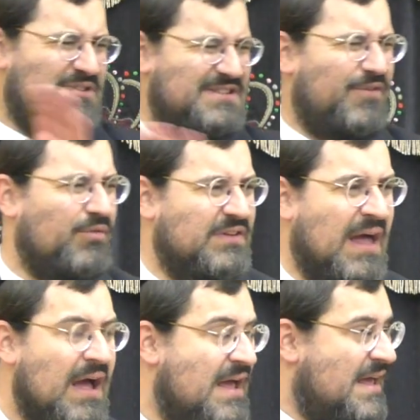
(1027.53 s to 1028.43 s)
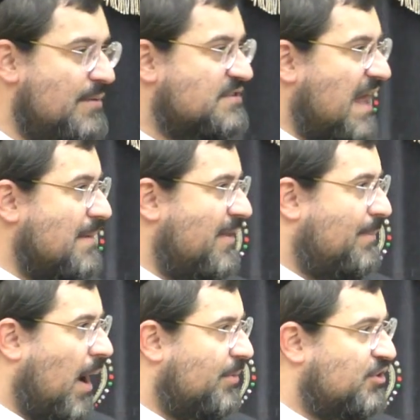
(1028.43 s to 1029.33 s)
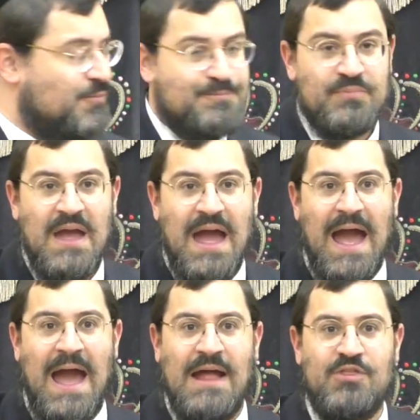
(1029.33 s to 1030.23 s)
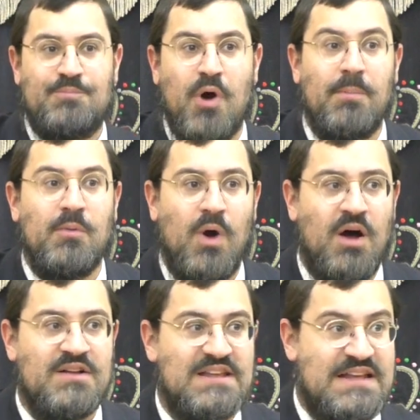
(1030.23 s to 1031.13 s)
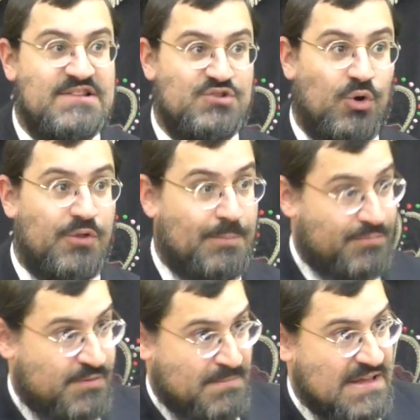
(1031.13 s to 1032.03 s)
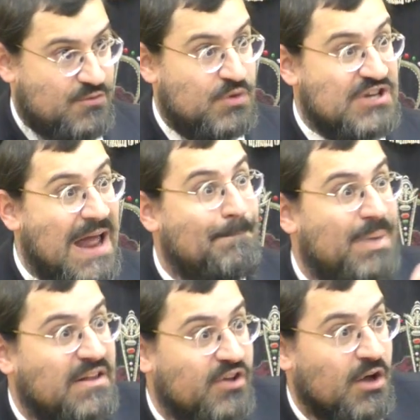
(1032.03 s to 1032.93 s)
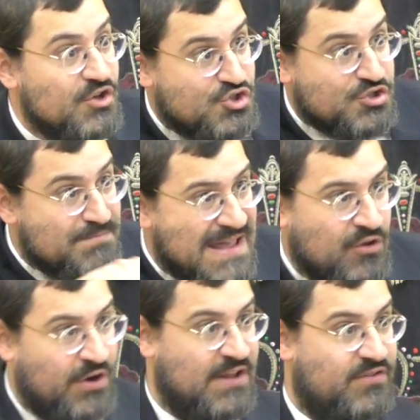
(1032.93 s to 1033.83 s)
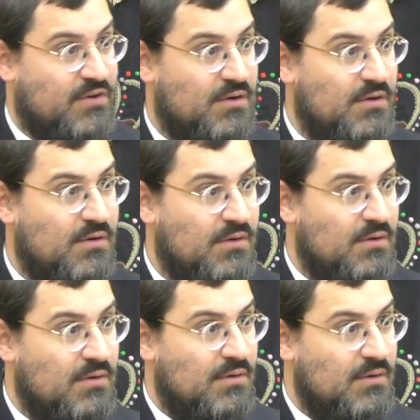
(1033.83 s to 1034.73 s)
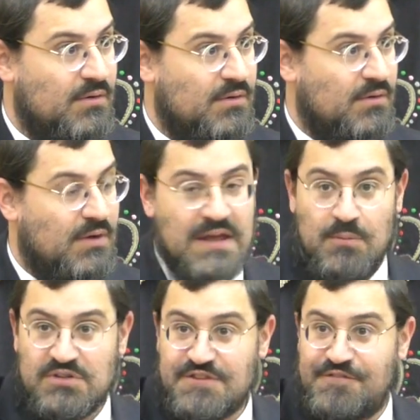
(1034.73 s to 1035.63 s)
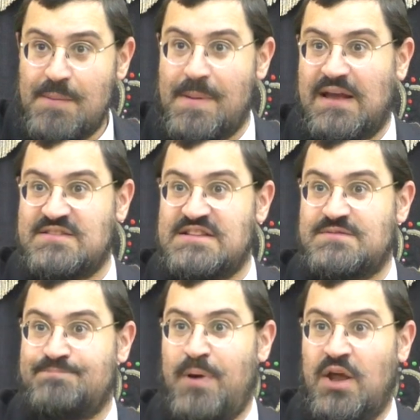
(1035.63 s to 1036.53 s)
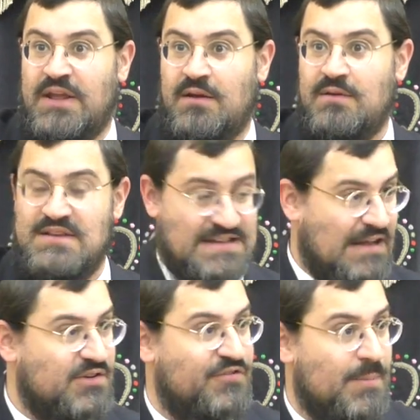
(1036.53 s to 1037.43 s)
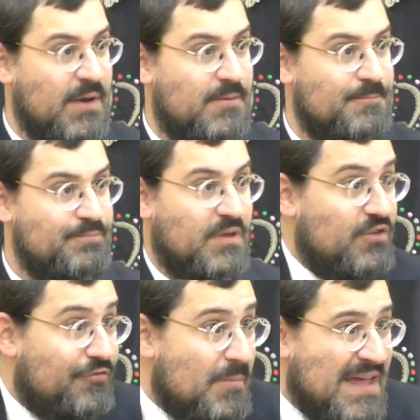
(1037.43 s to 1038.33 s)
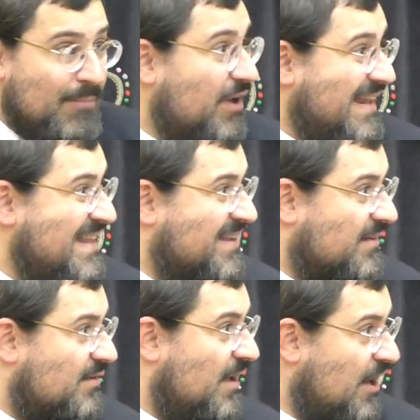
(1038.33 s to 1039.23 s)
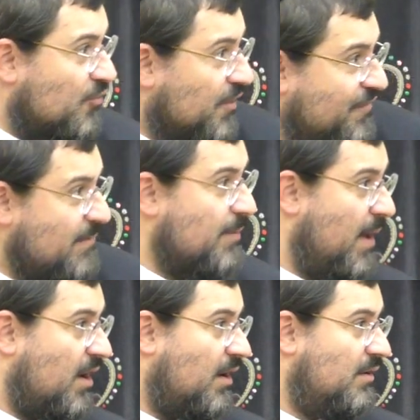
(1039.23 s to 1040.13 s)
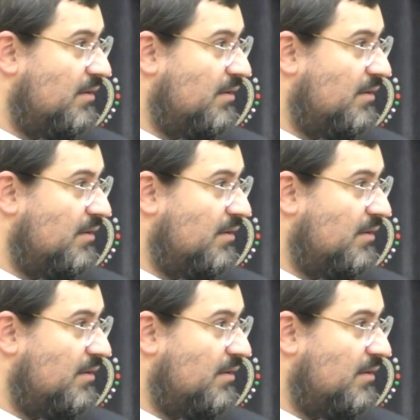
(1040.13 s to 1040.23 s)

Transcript: wasn't involved in that. He was standing by the barbecue, and the problem was that he saw the meat, which had butter smeared on it. He wants to flip it because it's burning. Is he allowed to flip it? It's not for me. I'm not going to eat it. I just want to flip the burger.